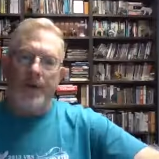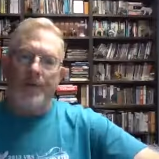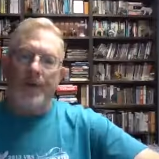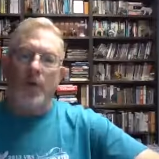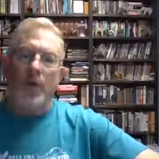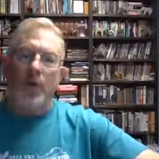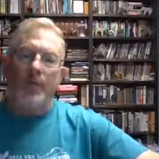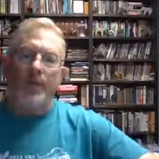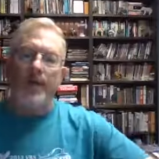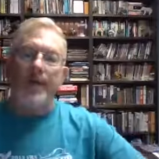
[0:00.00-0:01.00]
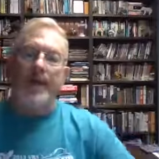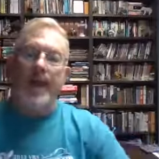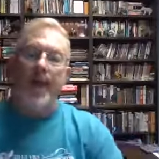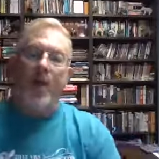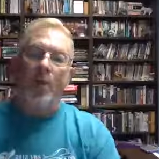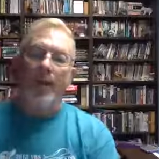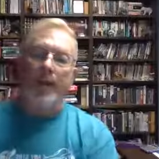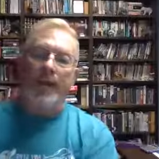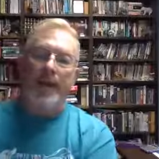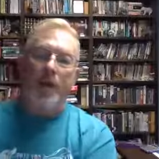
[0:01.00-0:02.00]
there in the Garden of Eden. And now we
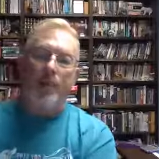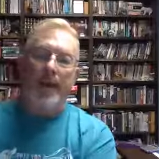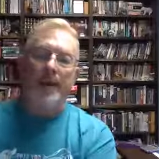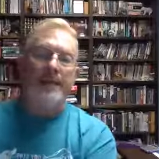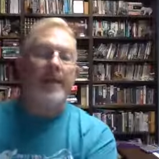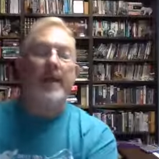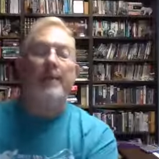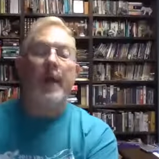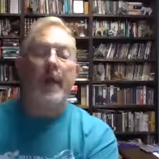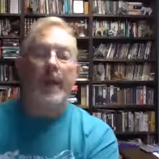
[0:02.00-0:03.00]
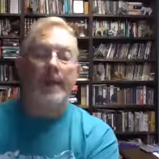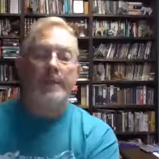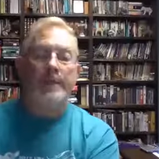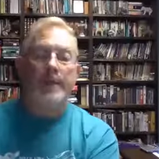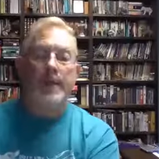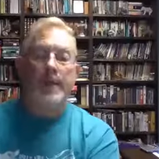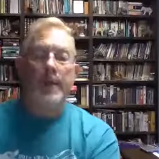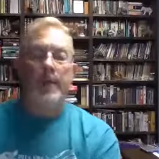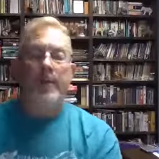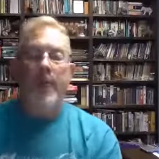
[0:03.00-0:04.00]
can go back to that place
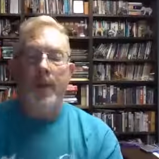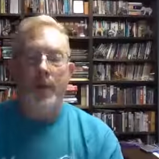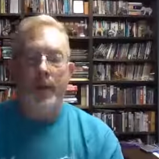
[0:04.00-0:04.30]
that